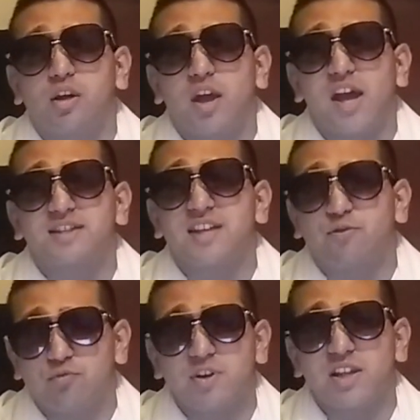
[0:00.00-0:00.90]
and it's like,
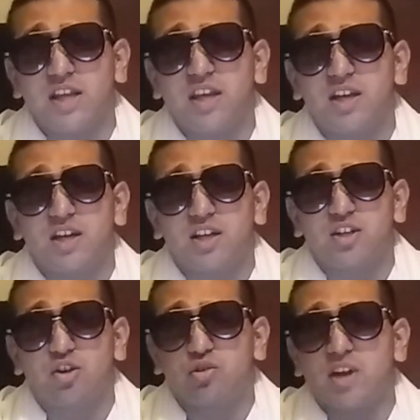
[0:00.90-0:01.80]
really?
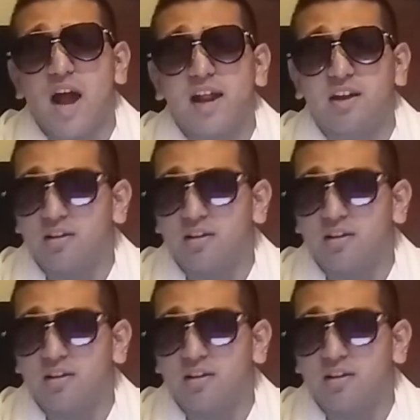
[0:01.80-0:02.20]
You're not,